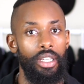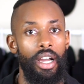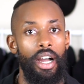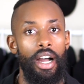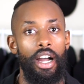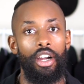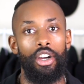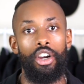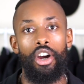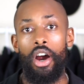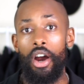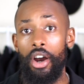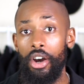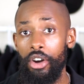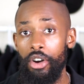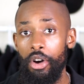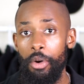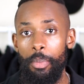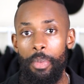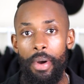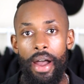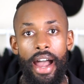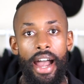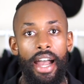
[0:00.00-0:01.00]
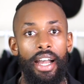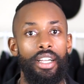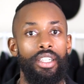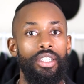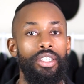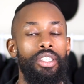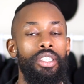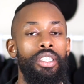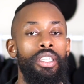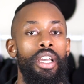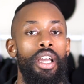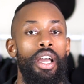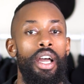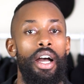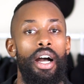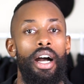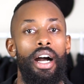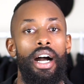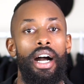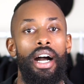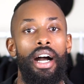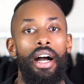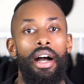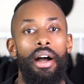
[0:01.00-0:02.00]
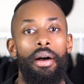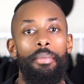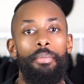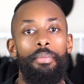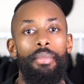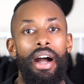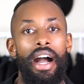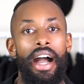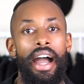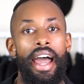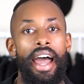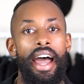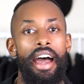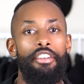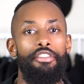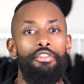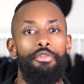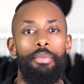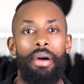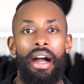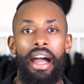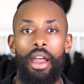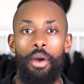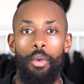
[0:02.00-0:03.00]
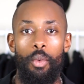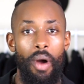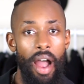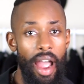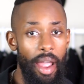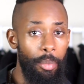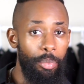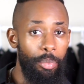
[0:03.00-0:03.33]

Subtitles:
cargo pants. I have my Y